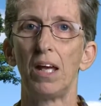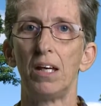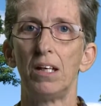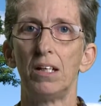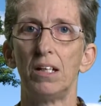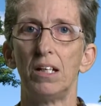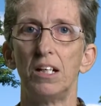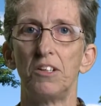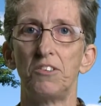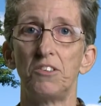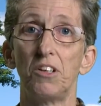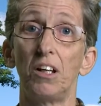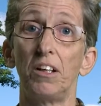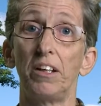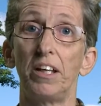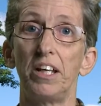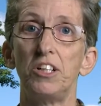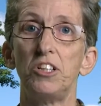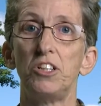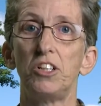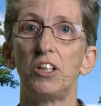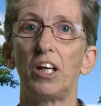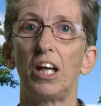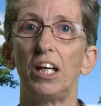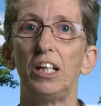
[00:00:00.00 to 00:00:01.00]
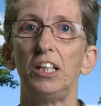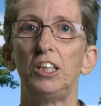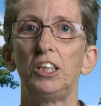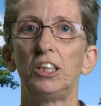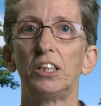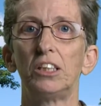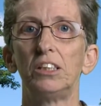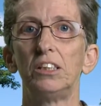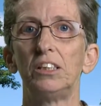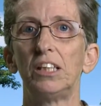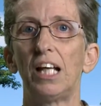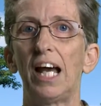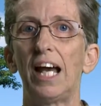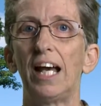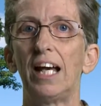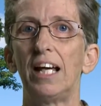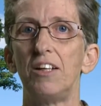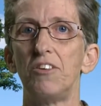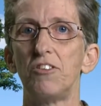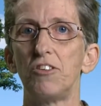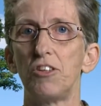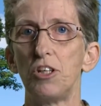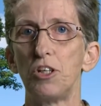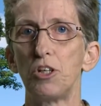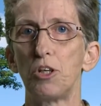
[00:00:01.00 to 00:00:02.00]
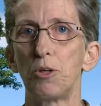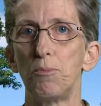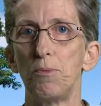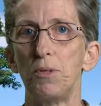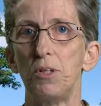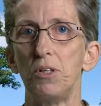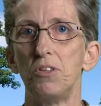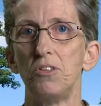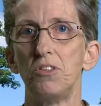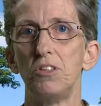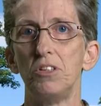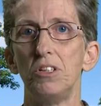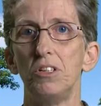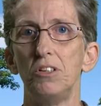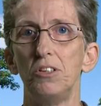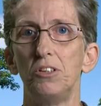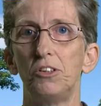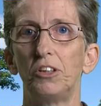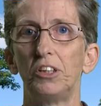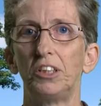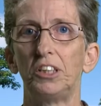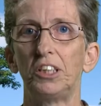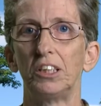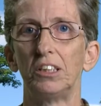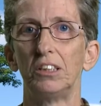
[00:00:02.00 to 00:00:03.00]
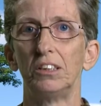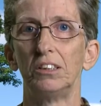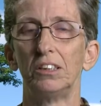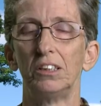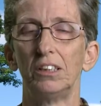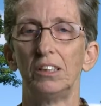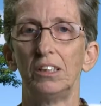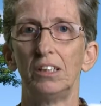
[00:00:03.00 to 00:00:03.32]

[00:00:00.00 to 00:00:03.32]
adult education and in community nutrition.